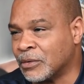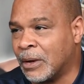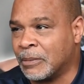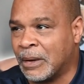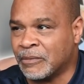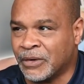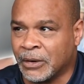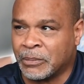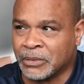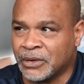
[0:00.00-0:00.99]
So I'm
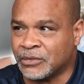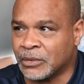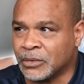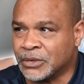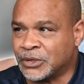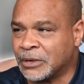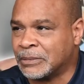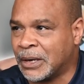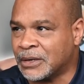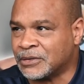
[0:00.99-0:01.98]
very pleased on where
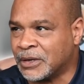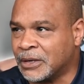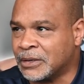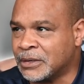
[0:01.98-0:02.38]
Jeremiah's at.